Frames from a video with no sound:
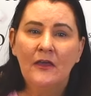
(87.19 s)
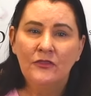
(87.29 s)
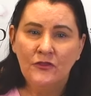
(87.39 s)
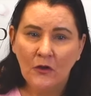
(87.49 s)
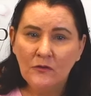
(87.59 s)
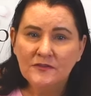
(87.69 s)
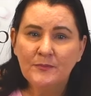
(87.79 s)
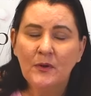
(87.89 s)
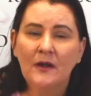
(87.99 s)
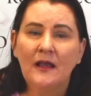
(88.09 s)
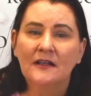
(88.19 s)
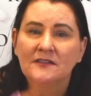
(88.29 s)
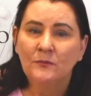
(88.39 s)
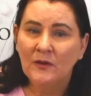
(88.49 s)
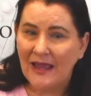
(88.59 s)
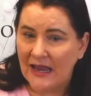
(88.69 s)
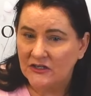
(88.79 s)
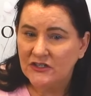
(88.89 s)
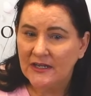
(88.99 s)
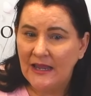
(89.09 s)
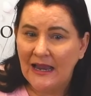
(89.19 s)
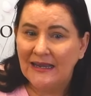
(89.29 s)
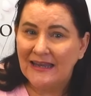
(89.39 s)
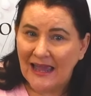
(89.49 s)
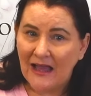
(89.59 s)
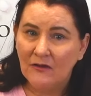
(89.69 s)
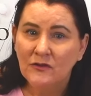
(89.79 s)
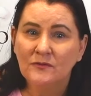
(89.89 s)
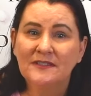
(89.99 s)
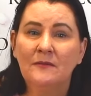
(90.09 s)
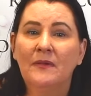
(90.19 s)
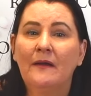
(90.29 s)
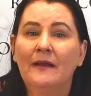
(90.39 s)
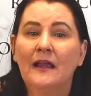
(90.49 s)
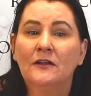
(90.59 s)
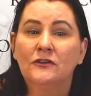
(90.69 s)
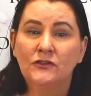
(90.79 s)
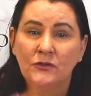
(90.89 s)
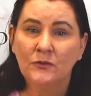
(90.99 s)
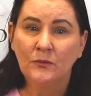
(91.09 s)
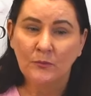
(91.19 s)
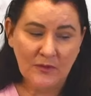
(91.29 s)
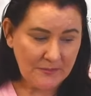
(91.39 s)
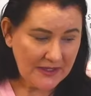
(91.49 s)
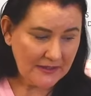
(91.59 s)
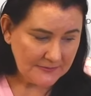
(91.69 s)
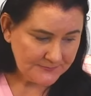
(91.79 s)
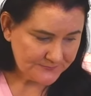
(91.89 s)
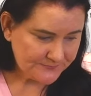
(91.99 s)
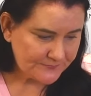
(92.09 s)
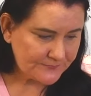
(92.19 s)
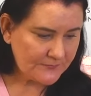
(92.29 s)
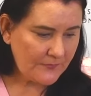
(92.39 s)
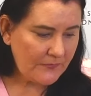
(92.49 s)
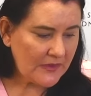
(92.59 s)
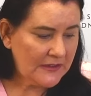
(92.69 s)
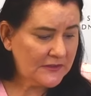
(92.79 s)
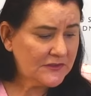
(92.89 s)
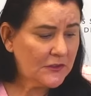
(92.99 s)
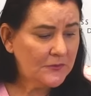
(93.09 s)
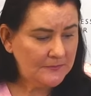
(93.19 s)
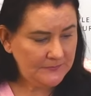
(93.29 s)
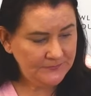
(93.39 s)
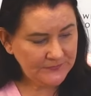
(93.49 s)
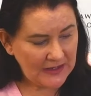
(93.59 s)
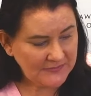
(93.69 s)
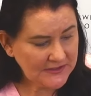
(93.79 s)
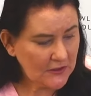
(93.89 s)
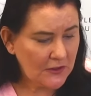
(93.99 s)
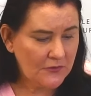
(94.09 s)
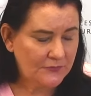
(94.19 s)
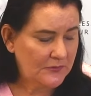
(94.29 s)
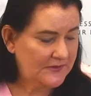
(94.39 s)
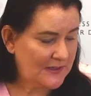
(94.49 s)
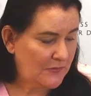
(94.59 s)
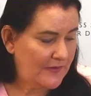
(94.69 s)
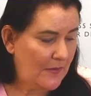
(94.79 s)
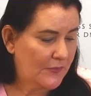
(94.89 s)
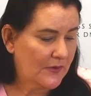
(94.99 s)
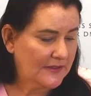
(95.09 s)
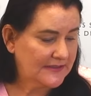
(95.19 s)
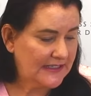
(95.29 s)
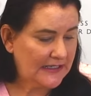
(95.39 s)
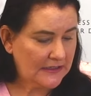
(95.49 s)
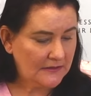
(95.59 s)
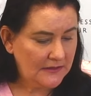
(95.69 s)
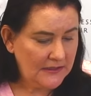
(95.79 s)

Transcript: those products will actually allow your skin barrier to repair. So I'm just going to go through some of our products here.